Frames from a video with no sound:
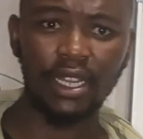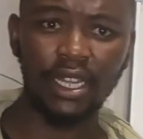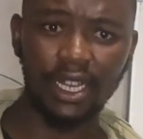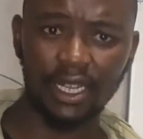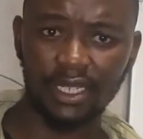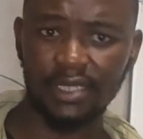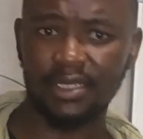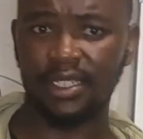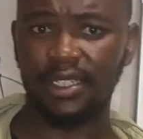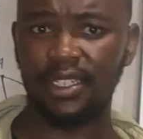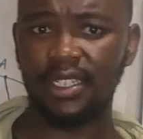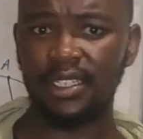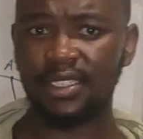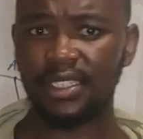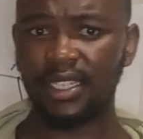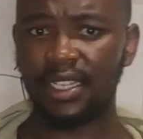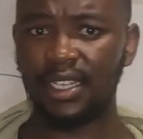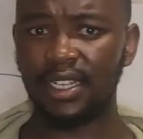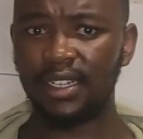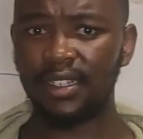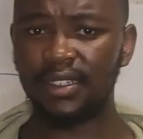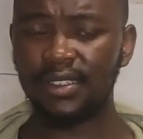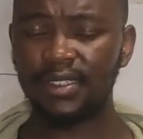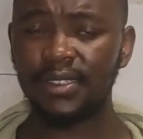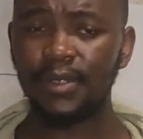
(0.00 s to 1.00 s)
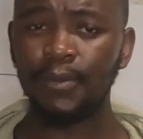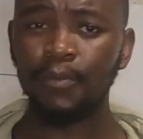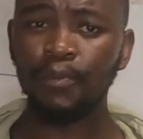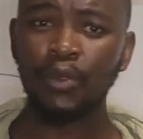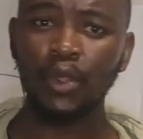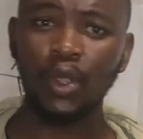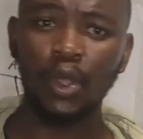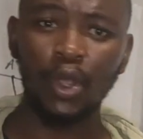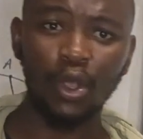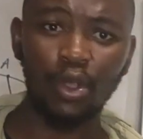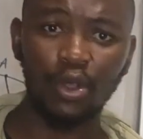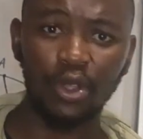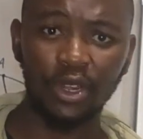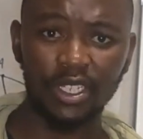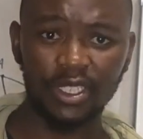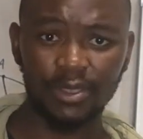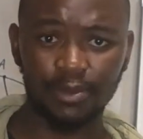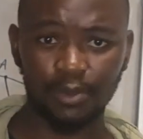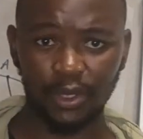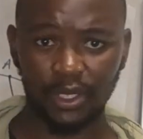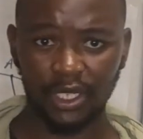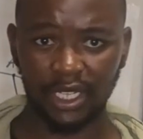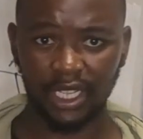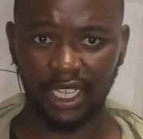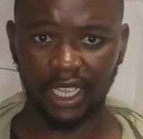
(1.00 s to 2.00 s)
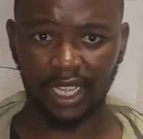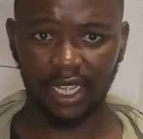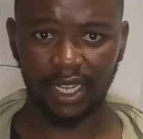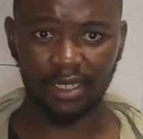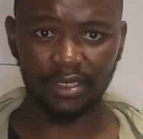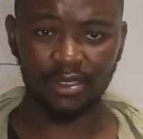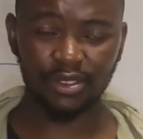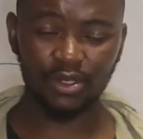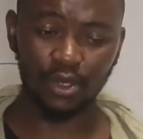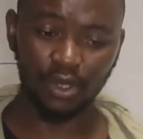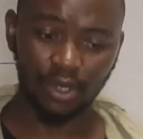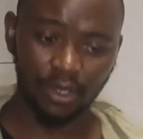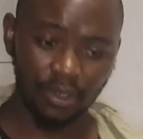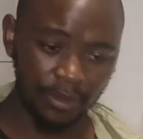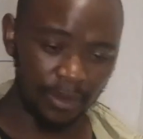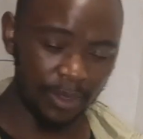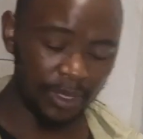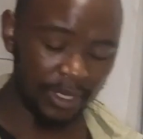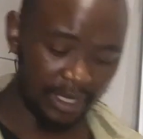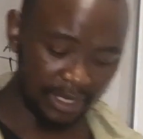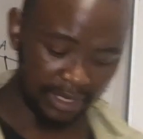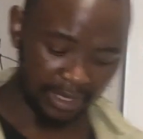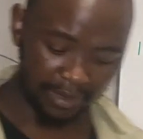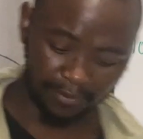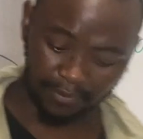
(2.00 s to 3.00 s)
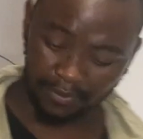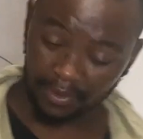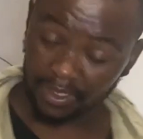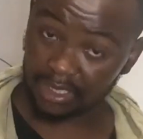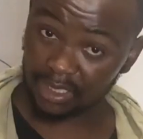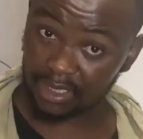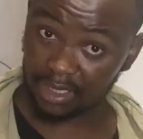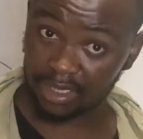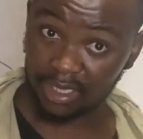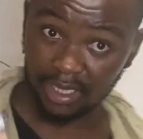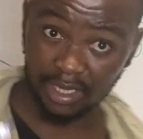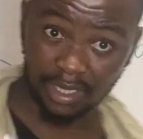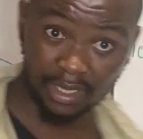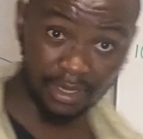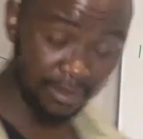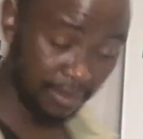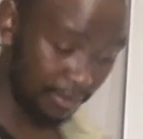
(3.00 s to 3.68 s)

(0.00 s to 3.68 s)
alternate angles or corresponding angles. So the first